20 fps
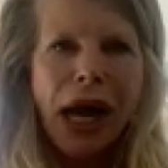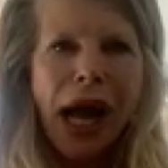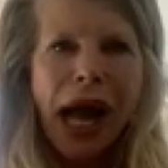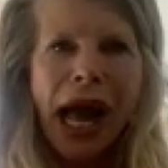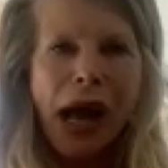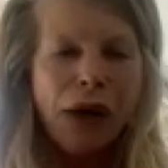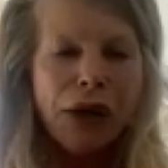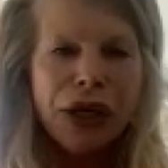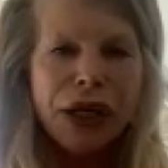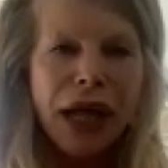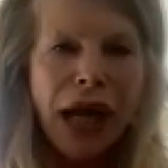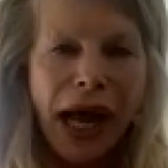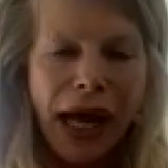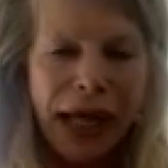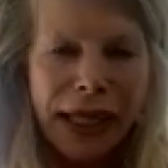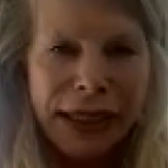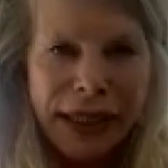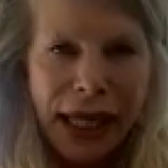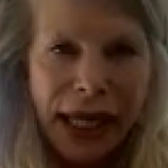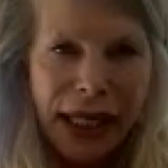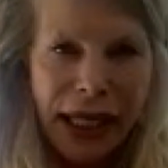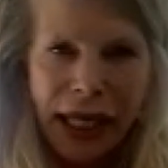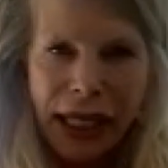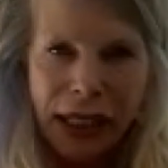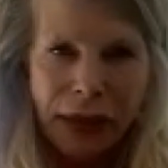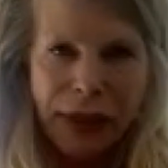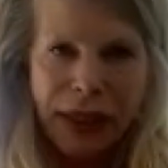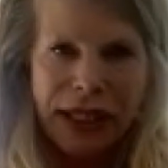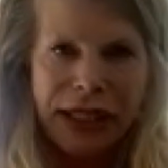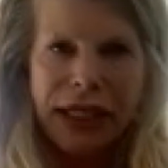How could I take
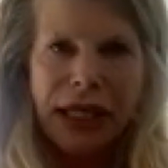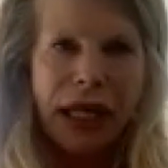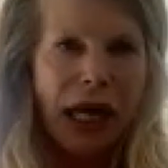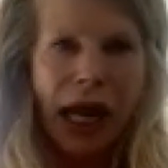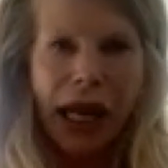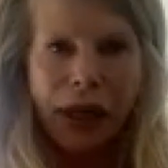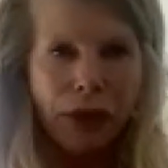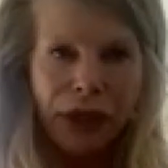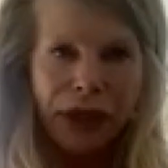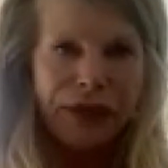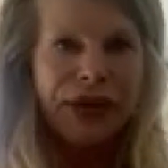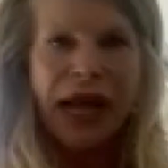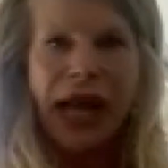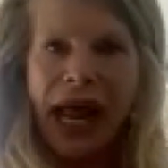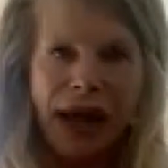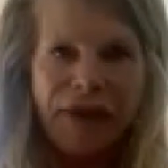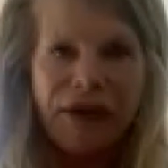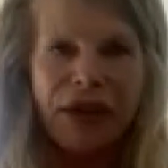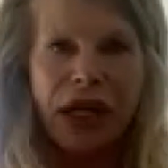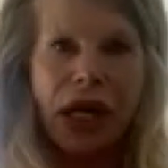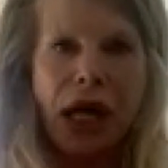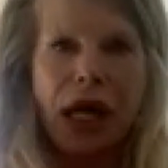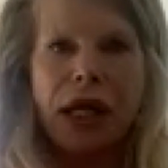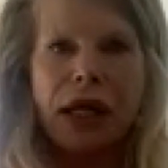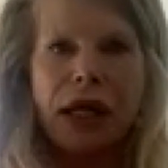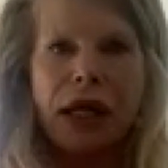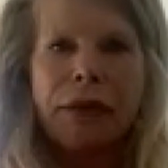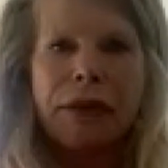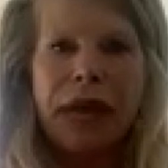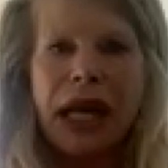anybody's gun? I don't even have a gun.
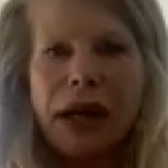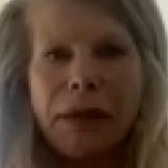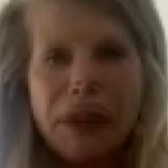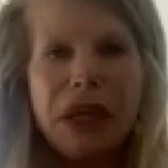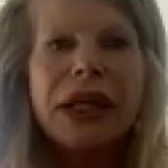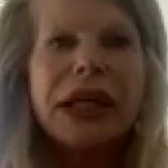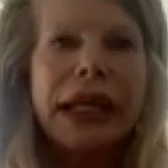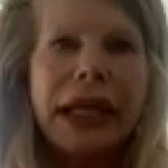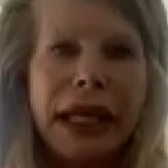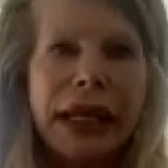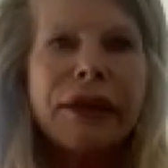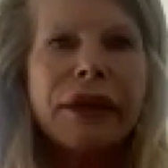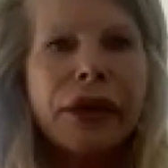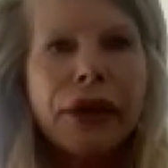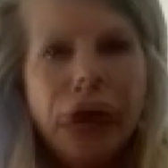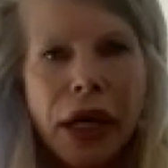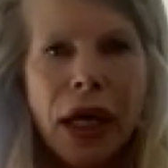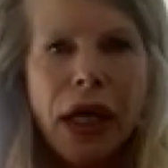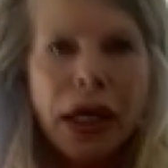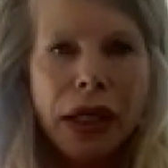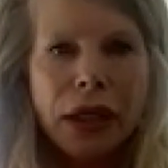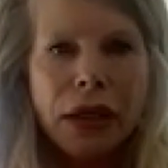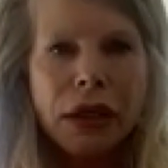I mean, how am I going to get their gun?